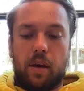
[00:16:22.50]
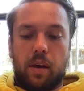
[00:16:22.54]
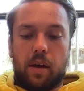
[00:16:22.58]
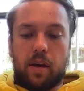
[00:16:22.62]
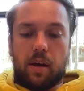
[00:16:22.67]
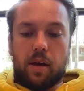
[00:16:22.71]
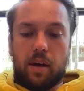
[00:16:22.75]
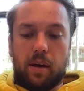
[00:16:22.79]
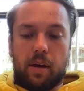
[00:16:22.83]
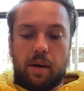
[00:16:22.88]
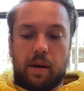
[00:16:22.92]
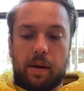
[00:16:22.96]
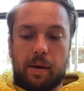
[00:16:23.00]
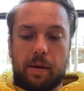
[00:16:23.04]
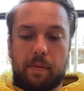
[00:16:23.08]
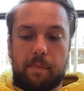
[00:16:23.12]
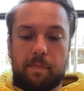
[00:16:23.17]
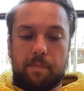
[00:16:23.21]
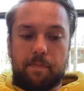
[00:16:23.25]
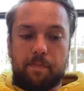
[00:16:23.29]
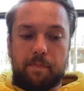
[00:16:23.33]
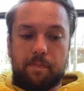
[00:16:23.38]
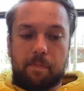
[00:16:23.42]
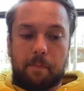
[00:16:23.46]

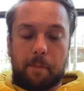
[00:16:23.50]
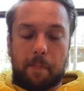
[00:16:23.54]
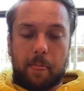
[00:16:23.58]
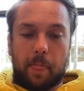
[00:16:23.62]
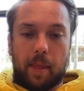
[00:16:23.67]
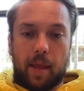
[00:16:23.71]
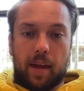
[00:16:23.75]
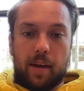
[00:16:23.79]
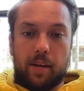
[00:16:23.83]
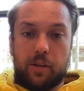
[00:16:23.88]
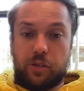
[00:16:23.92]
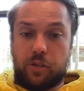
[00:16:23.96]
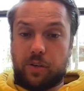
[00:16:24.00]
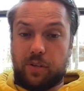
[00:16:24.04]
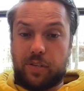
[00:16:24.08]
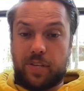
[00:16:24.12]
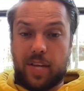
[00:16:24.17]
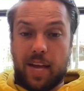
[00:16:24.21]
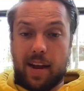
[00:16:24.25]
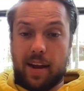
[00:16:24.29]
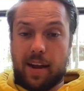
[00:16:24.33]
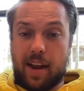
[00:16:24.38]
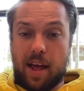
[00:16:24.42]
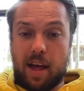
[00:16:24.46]
Um, and he should have
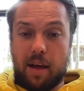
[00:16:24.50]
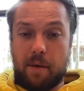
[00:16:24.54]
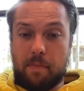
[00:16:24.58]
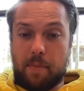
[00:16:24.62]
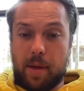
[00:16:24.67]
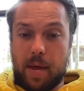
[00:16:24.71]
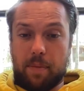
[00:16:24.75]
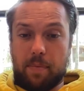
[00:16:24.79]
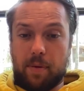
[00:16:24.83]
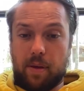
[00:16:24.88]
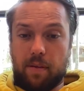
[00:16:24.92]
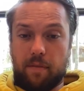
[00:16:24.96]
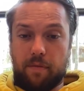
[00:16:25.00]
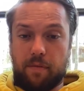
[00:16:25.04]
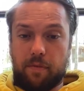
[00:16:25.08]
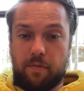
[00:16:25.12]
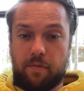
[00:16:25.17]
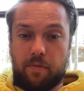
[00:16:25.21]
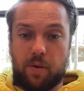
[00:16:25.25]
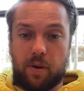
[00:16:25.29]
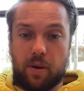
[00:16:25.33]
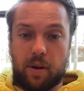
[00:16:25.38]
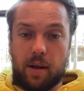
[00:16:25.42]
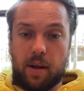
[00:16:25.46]
sat down maybe even
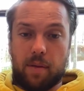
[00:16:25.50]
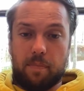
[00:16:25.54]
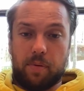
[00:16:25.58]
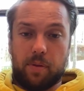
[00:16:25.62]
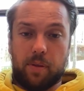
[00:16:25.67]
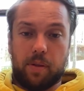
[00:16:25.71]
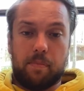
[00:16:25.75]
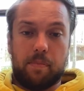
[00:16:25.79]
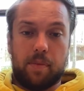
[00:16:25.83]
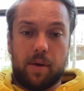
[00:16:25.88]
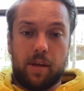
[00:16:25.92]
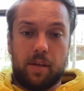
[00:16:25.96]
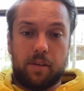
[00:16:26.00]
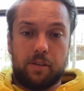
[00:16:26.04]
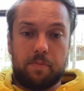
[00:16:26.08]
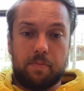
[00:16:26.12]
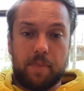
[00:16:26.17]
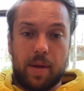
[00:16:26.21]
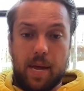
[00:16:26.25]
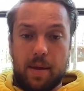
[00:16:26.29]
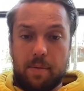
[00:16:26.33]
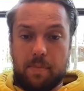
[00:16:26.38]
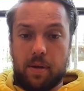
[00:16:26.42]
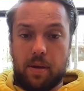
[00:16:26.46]
for a couple of months,
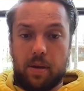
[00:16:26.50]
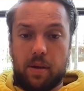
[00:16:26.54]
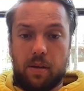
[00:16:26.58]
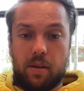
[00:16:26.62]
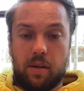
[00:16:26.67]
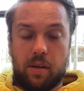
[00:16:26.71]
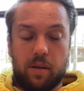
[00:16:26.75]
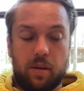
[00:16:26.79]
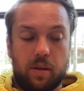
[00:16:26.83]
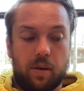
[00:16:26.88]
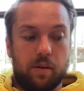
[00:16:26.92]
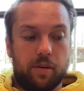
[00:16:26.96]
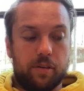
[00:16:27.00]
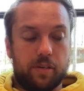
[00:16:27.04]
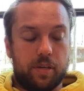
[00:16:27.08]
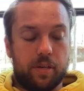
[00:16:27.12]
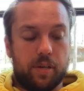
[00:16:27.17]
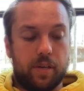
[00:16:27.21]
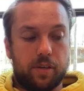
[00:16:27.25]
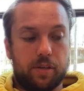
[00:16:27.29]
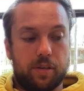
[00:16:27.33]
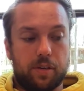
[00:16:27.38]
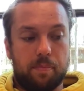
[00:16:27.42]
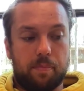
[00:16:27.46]
maybe, you know, as a
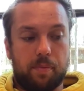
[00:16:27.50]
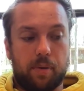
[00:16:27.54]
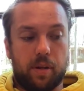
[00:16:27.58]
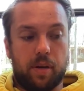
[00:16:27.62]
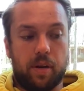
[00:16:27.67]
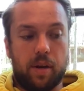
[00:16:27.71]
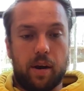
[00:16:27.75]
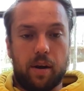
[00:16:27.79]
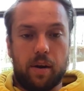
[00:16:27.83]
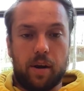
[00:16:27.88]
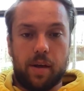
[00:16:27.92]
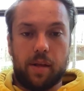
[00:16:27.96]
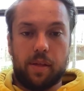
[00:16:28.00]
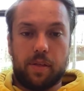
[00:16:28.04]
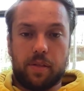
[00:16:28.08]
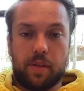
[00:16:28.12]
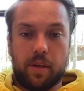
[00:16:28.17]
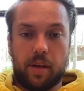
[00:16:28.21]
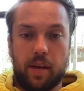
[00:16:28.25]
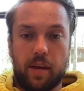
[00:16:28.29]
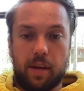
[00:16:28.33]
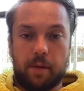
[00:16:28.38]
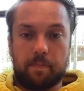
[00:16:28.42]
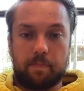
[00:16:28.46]
disciplinary
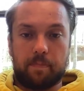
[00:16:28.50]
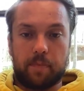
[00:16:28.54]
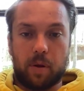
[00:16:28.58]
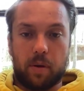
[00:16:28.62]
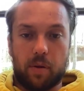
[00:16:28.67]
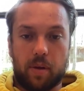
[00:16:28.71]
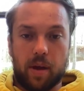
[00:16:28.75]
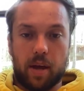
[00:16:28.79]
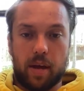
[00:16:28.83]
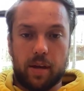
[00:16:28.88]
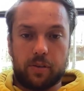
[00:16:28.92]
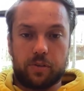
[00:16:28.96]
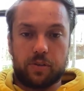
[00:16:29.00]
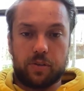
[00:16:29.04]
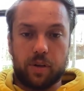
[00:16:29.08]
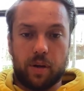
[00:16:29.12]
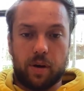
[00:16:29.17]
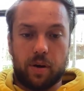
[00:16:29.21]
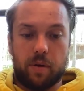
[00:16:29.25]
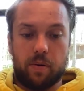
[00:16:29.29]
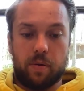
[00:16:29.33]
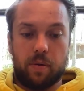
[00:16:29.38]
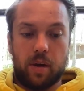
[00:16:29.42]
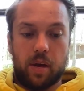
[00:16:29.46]
thing. Okay.
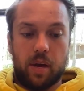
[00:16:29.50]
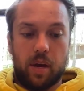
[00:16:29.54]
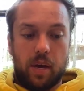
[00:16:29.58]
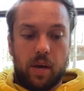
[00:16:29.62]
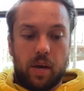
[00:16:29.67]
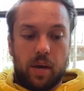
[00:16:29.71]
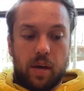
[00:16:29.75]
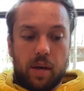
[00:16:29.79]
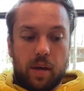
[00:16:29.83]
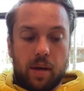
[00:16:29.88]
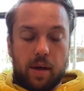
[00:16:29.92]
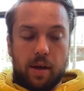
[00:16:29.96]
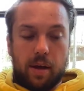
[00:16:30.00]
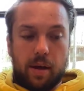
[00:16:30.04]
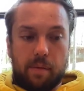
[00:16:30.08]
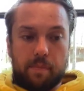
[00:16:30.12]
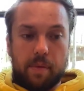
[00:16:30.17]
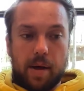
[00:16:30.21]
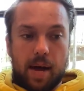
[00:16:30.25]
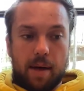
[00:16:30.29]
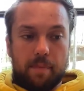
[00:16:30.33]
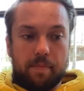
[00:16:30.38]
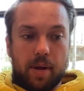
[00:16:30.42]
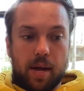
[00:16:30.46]
So um,
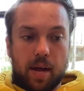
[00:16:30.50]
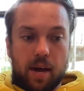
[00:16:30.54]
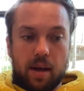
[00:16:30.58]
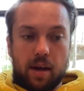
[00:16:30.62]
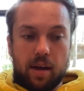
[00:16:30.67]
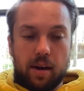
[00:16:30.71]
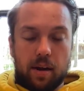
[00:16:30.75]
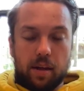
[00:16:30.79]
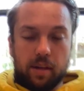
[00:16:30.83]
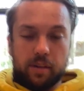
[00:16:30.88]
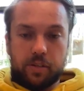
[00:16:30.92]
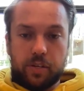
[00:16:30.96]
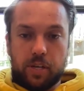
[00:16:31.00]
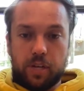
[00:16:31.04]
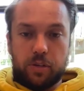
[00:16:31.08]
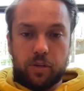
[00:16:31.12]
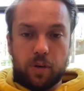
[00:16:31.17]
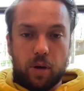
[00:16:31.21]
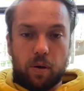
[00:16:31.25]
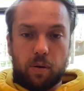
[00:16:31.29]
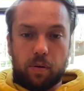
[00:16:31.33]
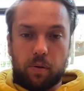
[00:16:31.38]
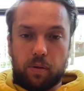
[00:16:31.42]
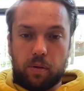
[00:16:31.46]
I'm not a
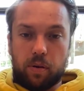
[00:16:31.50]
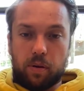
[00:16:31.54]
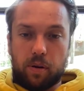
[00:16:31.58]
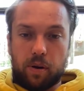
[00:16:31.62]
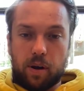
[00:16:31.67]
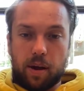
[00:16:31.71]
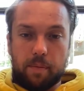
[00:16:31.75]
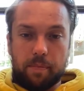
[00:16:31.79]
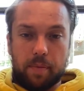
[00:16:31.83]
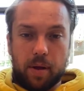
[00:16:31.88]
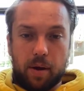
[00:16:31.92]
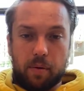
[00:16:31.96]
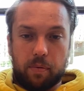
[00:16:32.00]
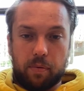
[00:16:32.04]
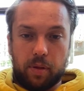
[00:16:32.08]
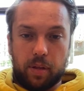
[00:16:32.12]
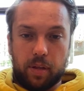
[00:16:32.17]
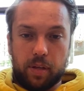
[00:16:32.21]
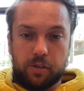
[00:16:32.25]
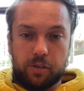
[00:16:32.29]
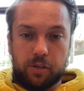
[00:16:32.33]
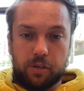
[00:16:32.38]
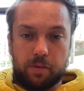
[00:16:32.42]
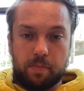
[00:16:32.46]
teetotaler. I'm not
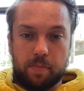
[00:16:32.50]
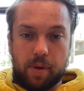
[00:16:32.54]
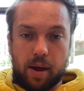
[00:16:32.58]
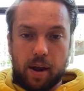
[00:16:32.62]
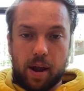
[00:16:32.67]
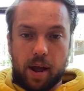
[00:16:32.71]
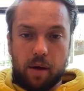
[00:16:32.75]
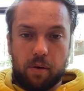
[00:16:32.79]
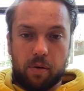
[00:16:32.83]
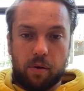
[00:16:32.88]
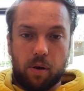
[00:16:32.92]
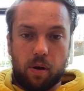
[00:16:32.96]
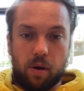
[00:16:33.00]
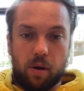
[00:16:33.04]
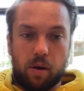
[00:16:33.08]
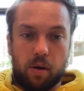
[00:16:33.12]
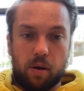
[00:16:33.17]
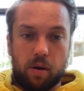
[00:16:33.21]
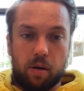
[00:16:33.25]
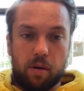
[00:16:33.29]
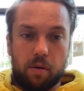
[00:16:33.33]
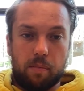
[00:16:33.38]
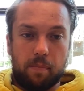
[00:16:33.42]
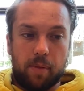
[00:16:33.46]
religious about
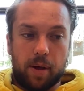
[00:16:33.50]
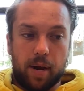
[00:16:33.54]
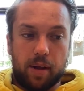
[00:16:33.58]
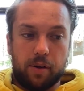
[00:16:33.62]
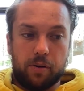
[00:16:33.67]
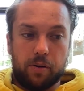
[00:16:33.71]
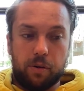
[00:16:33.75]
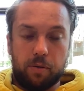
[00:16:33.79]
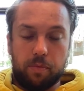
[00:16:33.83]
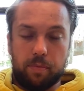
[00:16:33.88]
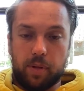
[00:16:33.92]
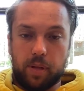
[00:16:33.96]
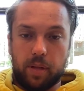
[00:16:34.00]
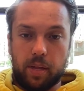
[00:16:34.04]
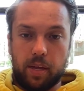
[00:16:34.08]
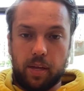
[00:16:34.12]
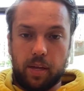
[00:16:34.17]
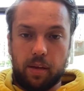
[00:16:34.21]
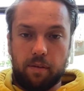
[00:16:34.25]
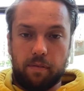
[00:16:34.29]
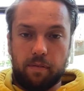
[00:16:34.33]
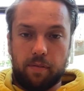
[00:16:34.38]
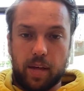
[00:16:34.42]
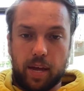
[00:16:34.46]
alcohol, but I do
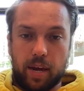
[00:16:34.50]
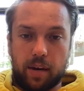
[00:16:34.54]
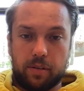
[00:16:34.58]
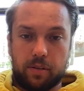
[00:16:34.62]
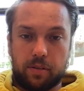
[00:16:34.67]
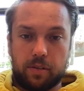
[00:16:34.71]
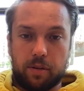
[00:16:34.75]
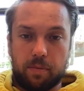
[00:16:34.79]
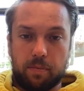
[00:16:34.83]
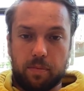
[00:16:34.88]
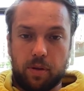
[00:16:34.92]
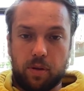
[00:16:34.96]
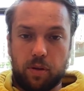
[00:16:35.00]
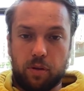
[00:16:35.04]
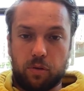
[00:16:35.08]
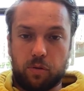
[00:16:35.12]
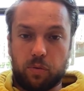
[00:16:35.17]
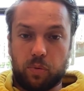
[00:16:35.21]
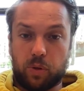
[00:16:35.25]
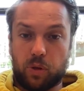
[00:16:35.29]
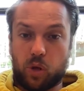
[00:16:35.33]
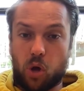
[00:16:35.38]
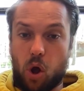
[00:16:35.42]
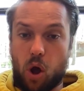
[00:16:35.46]
believe that it's to be
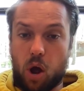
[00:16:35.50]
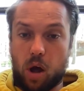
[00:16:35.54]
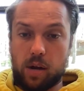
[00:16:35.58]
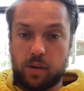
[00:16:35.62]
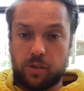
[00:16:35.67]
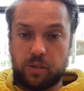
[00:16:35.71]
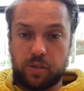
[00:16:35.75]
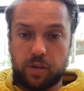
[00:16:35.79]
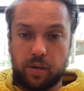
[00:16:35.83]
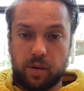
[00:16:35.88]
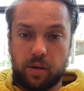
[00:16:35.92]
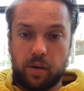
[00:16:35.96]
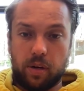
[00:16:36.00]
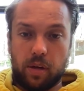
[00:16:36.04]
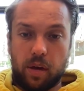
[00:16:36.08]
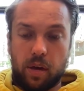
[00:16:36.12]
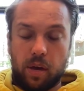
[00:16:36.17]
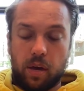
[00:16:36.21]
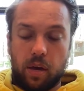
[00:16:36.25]
used with caution.